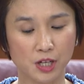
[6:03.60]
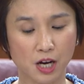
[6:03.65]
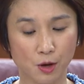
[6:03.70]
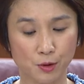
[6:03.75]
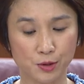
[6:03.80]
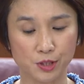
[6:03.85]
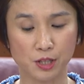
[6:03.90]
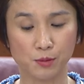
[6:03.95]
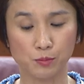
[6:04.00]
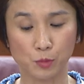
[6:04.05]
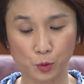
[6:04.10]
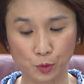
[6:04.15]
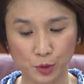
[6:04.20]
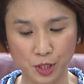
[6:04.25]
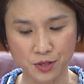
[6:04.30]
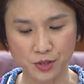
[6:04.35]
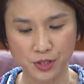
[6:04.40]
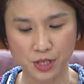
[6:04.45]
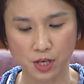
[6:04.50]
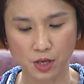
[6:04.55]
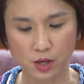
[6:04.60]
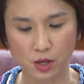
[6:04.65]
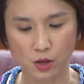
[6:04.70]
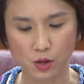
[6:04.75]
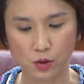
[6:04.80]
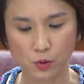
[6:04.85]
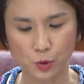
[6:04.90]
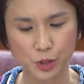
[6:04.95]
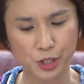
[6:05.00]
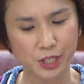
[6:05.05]
Housing Bonus,
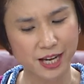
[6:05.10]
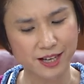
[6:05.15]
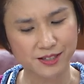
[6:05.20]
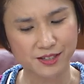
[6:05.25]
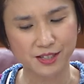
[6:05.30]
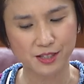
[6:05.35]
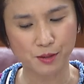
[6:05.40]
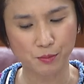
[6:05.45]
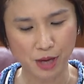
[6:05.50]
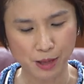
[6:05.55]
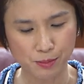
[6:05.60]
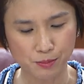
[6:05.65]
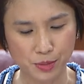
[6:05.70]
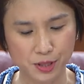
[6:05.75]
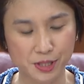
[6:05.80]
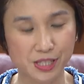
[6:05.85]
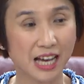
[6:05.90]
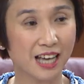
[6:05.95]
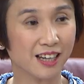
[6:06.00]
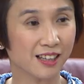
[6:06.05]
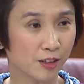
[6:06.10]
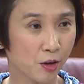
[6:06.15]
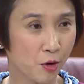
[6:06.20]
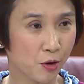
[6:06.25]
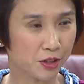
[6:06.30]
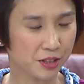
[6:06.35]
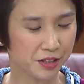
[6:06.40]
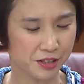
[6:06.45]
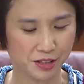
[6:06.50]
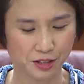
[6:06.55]
which lets the members
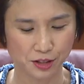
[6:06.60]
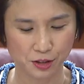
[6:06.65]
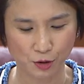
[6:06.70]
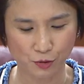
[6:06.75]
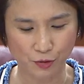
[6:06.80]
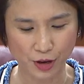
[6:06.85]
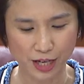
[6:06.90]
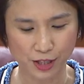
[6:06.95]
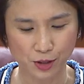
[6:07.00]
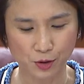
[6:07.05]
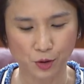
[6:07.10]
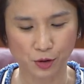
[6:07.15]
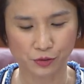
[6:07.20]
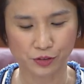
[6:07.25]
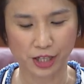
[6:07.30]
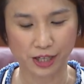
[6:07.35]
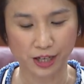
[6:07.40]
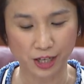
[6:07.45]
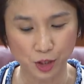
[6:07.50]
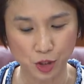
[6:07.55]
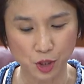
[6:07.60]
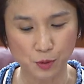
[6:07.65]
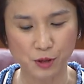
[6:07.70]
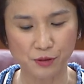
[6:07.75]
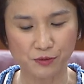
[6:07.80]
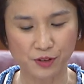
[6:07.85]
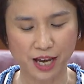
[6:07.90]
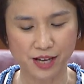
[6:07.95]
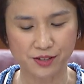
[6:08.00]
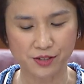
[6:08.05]
unlock the value of their
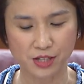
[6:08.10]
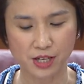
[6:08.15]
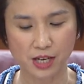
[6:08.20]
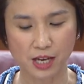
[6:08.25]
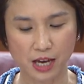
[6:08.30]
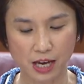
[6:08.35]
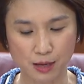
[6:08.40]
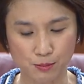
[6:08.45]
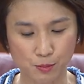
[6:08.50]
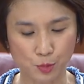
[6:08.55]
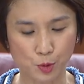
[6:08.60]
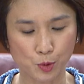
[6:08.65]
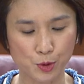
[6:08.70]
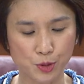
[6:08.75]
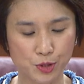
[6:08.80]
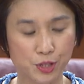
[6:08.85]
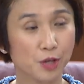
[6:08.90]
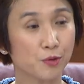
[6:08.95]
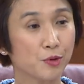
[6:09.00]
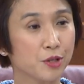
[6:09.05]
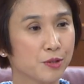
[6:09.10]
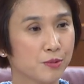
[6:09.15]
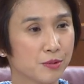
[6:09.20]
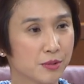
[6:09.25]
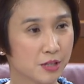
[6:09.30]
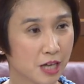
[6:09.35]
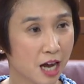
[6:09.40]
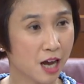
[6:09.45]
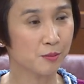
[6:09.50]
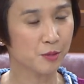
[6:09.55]
HDB flats and boost their
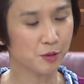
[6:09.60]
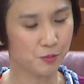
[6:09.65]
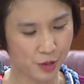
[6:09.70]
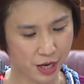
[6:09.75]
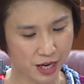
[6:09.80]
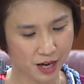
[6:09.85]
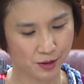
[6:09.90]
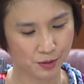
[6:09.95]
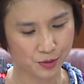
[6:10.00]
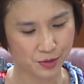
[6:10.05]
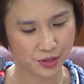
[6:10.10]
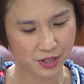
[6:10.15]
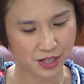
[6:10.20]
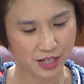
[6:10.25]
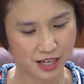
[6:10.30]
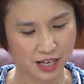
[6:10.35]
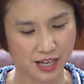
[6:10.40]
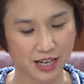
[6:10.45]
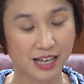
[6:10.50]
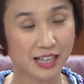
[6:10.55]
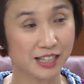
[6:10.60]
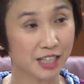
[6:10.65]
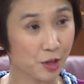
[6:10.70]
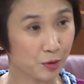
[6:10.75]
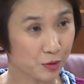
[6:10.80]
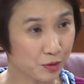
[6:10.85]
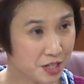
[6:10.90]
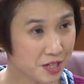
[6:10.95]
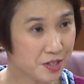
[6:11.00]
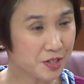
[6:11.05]
retirement payouts.
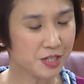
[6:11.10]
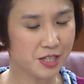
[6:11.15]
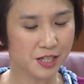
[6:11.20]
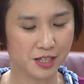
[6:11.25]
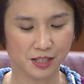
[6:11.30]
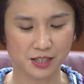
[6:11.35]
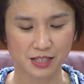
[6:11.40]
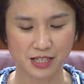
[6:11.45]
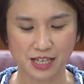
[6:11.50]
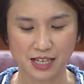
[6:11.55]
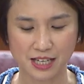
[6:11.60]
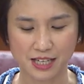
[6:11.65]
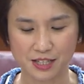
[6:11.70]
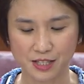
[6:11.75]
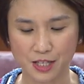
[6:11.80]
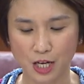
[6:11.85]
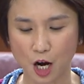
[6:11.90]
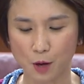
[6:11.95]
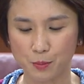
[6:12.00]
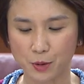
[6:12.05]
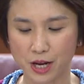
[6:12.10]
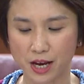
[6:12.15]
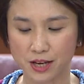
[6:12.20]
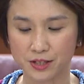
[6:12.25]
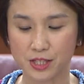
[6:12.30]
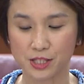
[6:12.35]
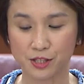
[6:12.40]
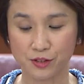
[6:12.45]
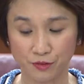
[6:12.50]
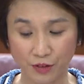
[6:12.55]
Now, this year,
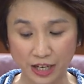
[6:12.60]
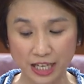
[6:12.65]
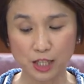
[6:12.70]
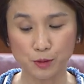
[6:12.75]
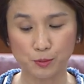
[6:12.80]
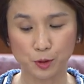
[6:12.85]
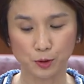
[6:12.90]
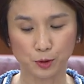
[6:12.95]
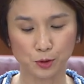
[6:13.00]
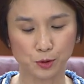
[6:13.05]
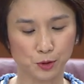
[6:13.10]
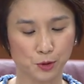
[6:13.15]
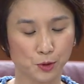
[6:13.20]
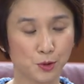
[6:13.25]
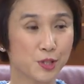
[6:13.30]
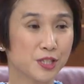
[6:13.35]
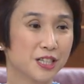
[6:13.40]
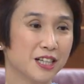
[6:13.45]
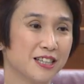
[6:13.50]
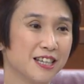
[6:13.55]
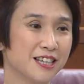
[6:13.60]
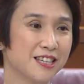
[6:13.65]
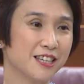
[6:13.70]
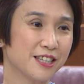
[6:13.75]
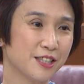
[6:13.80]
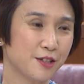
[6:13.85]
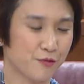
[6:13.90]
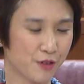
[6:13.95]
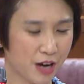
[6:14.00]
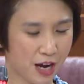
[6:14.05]
CRPS is available to those turning
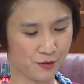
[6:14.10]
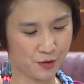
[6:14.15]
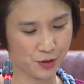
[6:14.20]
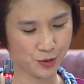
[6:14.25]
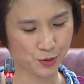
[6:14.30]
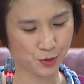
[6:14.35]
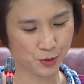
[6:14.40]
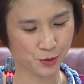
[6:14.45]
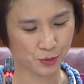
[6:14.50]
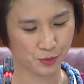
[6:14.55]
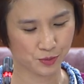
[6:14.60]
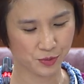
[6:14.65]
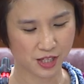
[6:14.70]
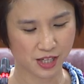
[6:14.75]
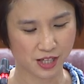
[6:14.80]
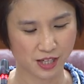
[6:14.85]
65 years old.